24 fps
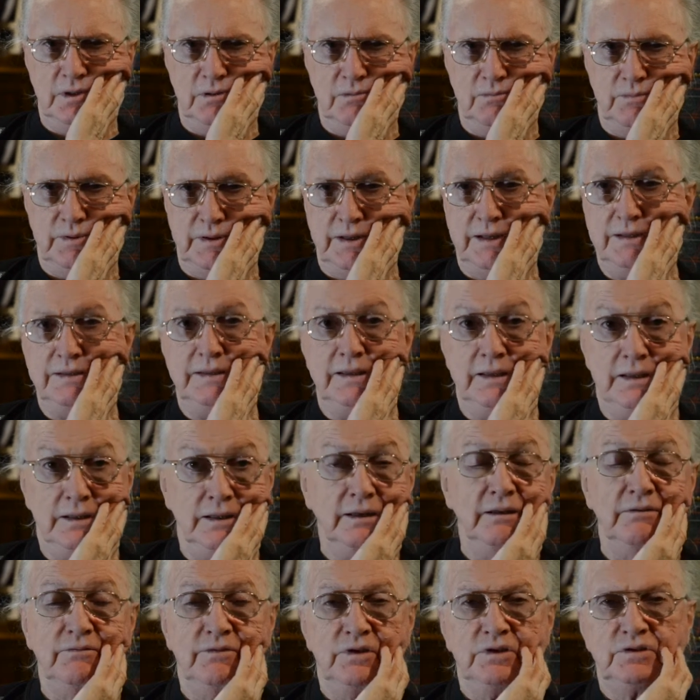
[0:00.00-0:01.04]
but I did,
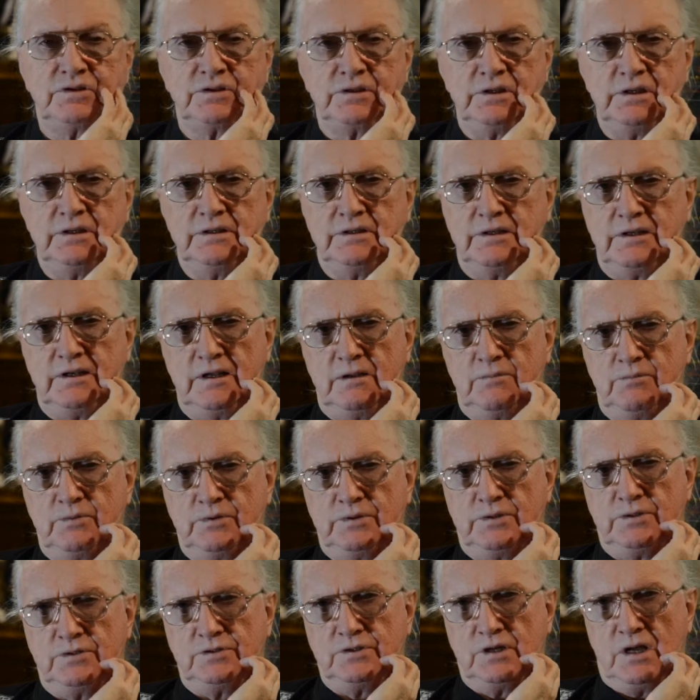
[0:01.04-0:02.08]
and eventually ended up with
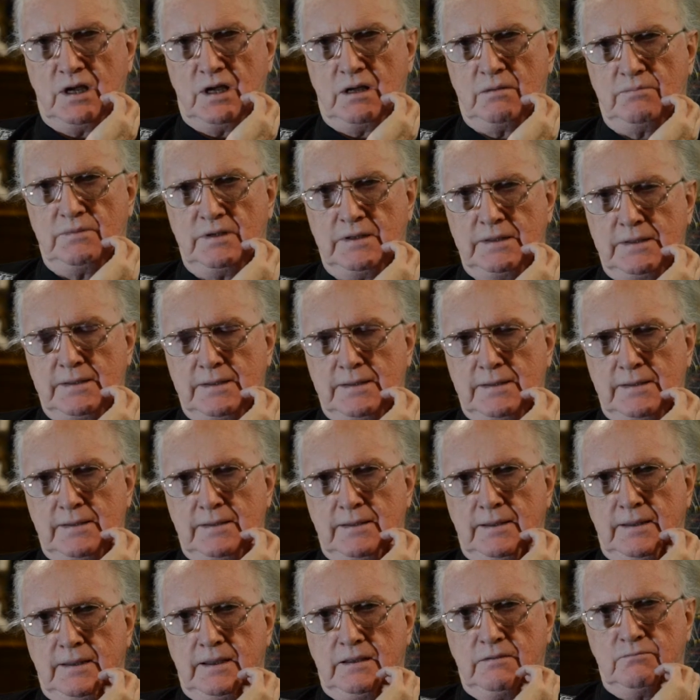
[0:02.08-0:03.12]
the job.
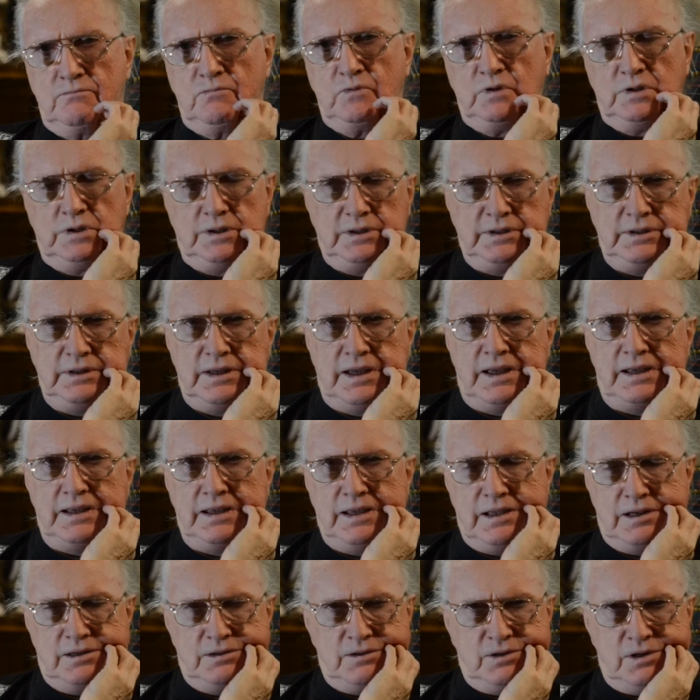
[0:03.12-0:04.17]
And really, I
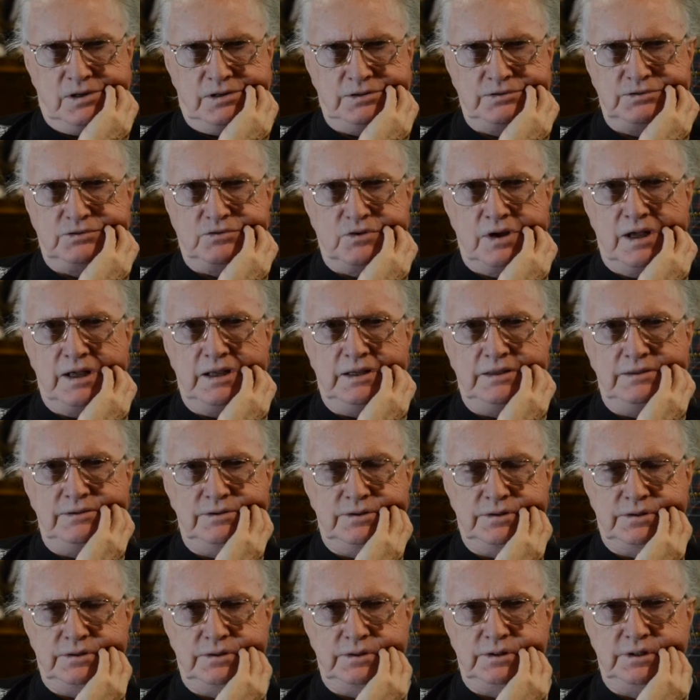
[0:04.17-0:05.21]
had an on-ground
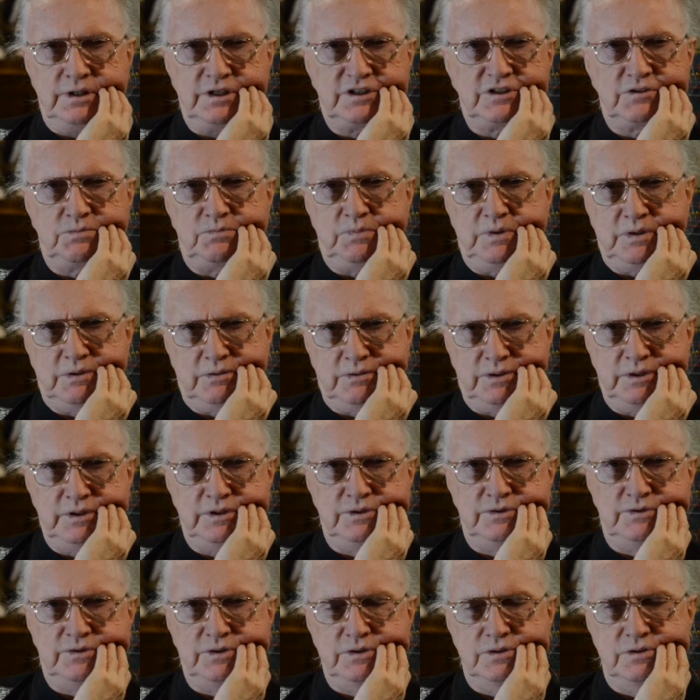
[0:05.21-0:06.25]

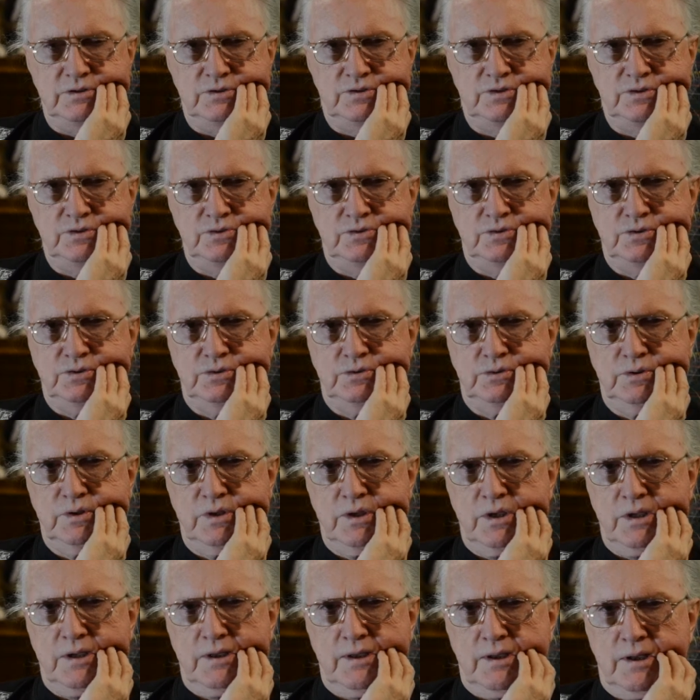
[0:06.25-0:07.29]
experience in Lesotho
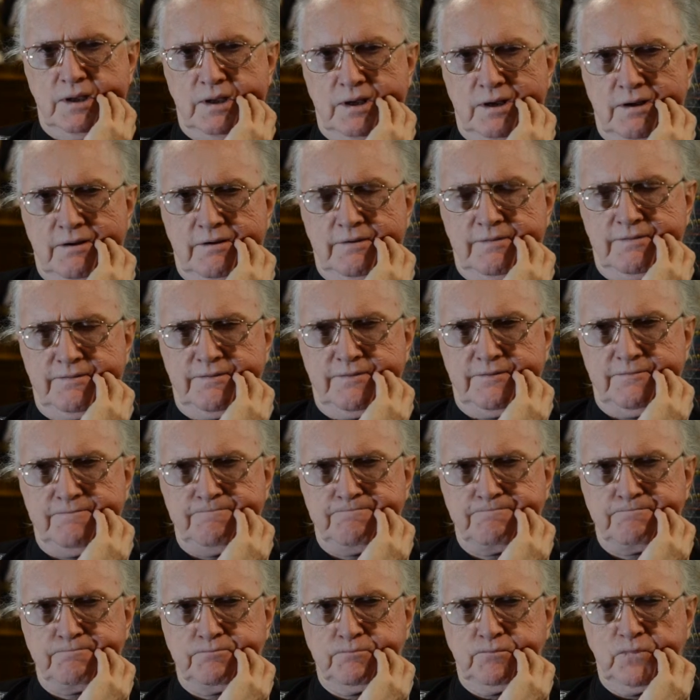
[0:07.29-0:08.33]
of
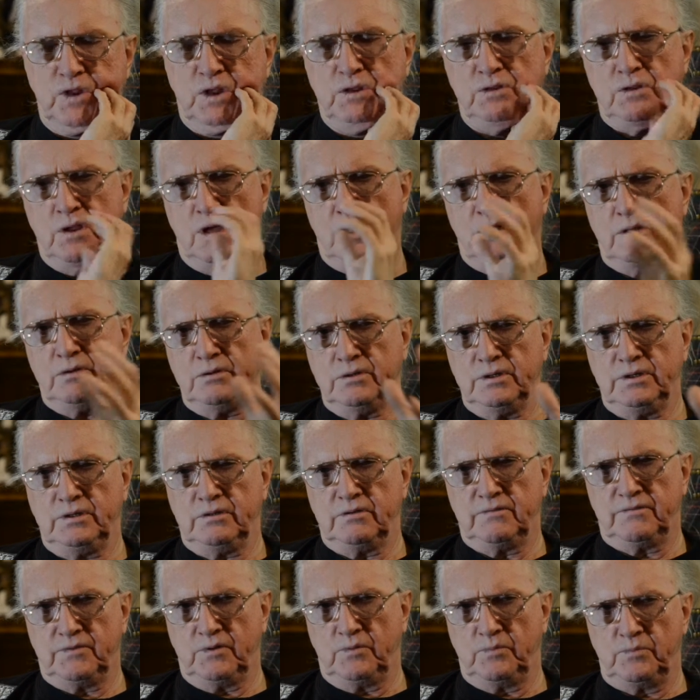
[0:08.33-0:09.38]
not only
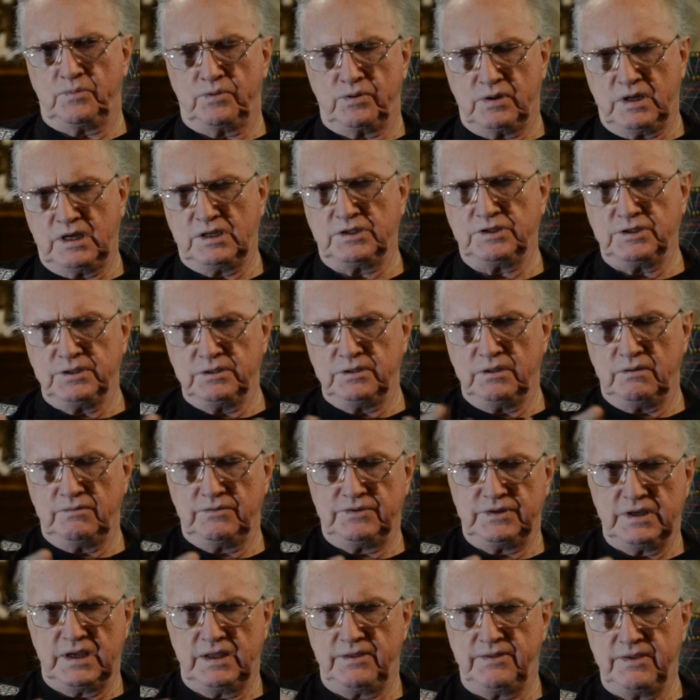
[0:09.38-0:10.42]
of oppression of
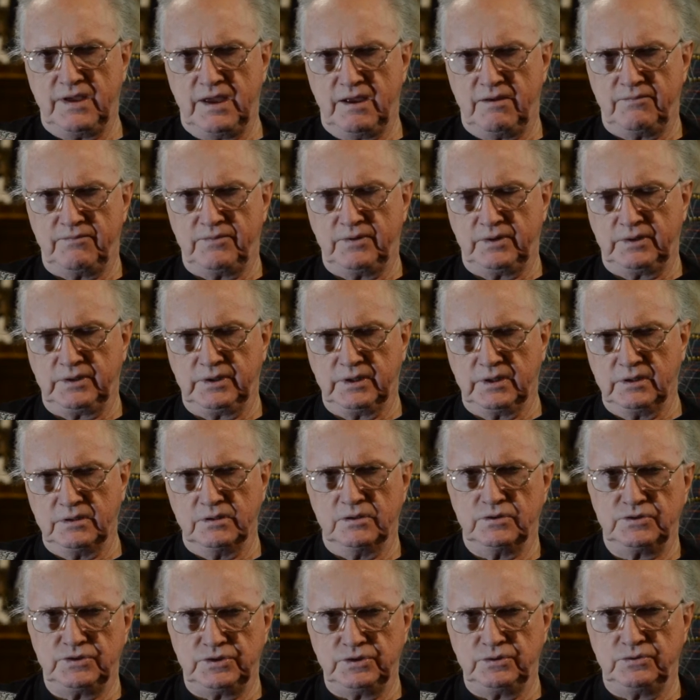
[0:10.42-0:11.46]
South Africa and
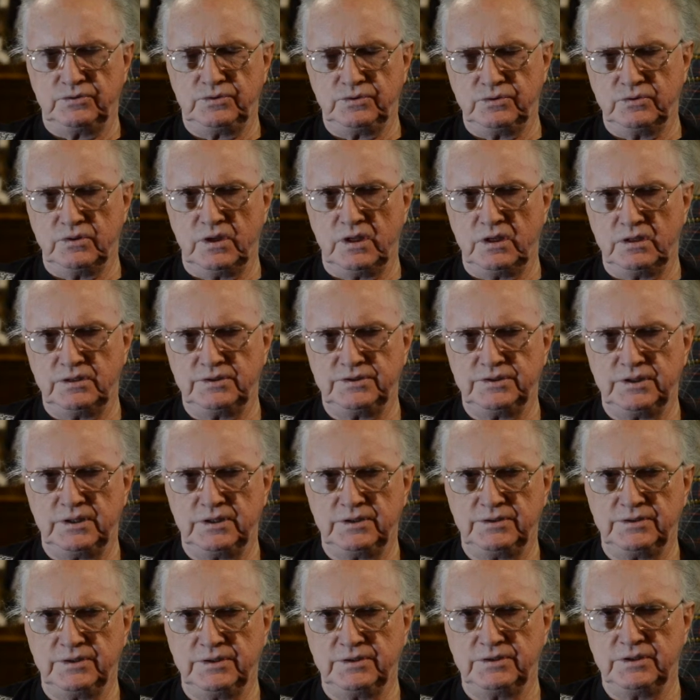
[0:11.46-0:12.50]
Lesotho on its
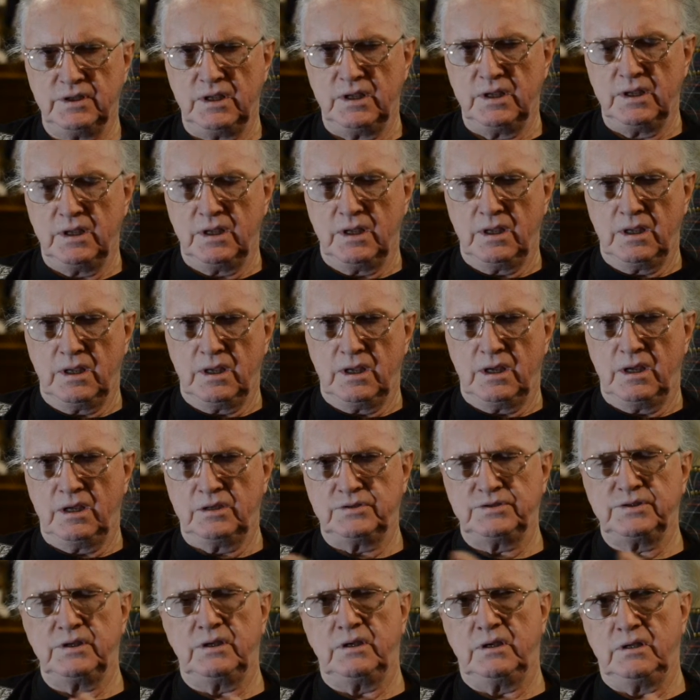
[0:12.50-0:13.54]
citizens, I
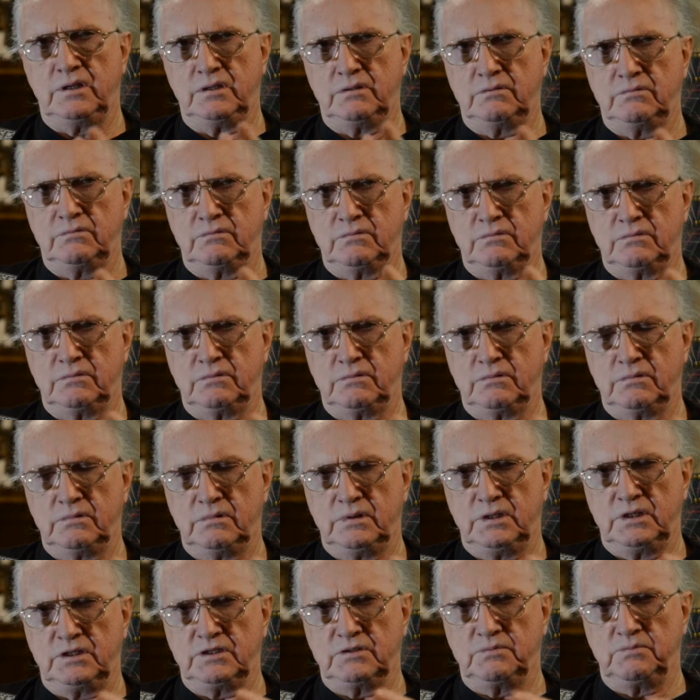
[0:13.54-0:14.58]
also had
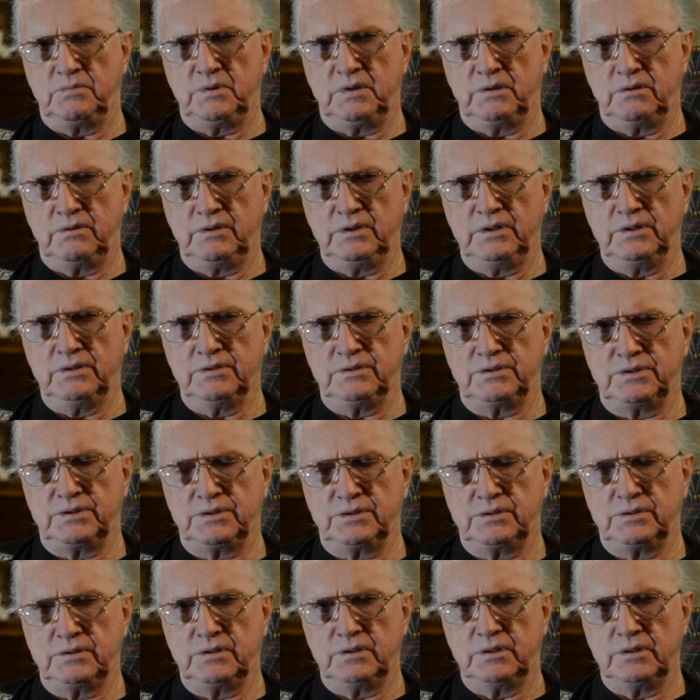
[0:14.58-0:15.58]
experience